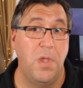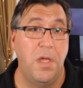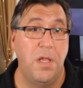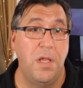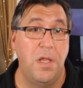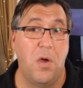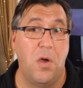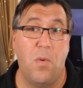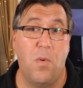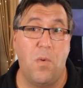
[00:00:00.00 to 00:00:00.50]

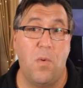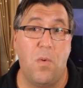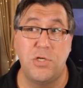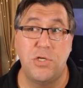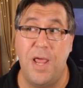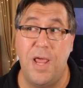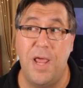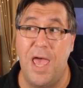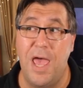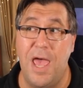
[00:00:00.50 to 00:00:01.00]
Now watch
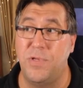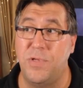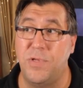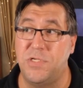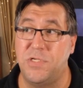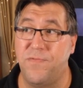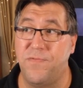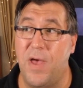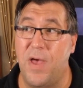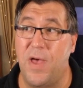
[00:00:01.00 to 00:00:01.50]
what happens.
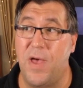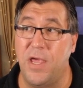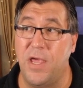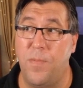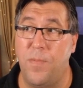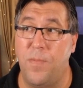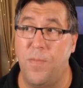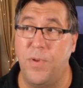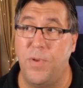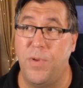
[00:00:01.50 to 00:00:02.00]
If I go
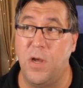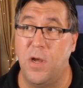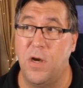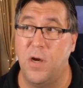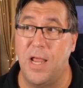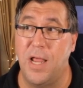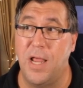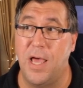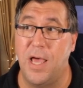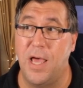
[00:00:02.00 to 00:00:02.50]
up here
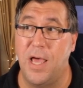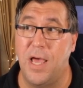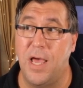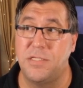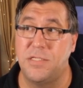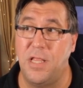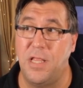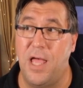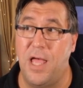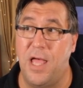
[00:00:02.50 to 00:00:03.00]
and I
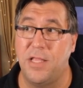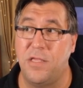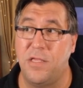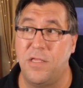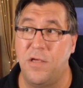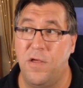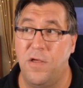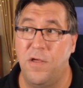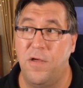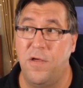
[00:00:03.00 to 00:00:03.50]
select
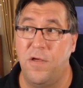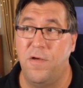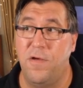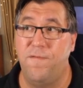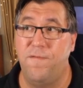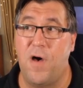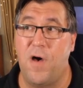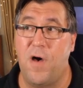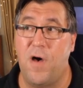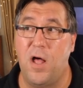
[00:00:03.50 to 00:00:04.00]

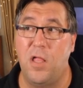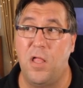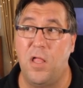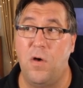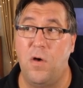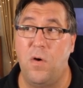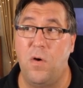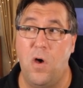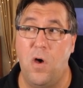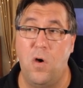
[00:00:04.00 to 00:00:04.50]

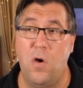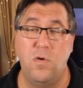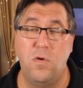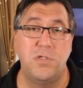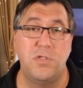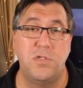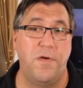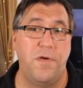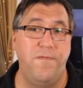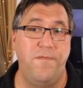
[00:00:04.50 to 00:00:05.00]
follow
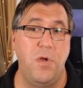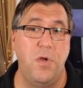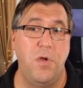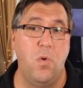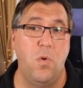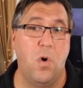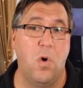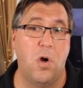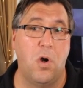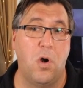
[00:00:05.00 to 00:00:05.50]
host's
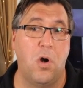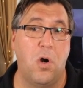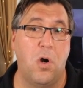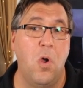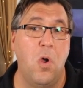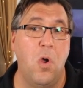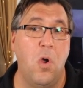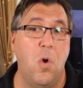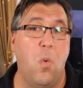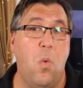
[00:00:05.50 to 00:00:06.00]
view order,
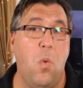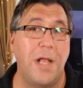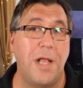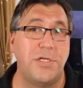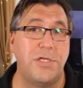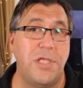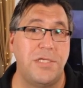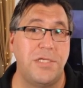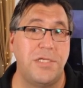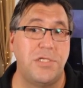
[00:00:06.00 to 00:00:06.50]

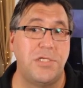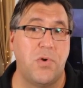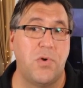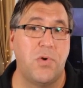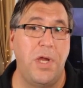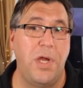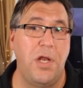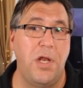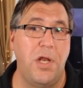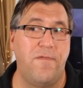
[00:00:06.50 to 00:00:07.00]
watch that
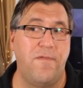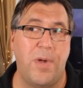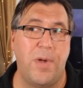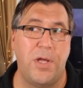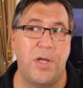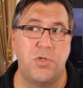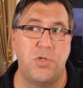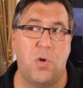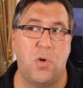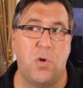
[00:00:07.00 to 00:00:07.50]
screen over my
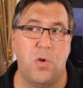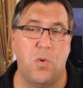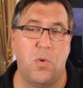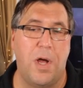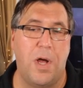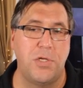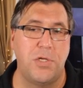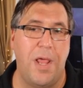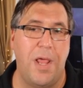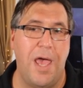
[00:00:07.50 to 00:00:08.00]
shoulder.
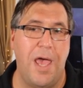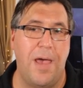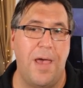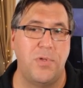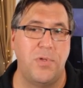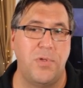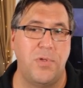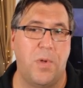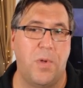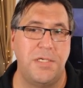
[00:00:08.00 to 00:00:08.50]
Watch what
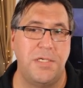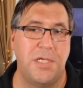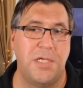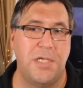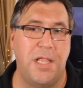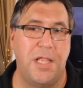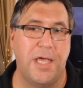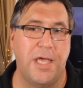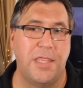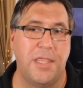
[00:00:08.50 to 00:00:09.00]
happens when I
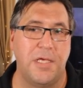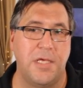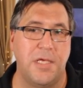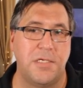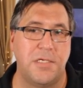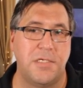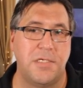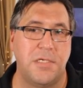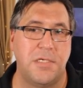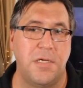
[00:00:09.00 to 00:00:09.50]
select
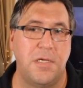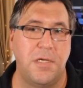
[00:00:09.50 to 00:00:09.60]
this.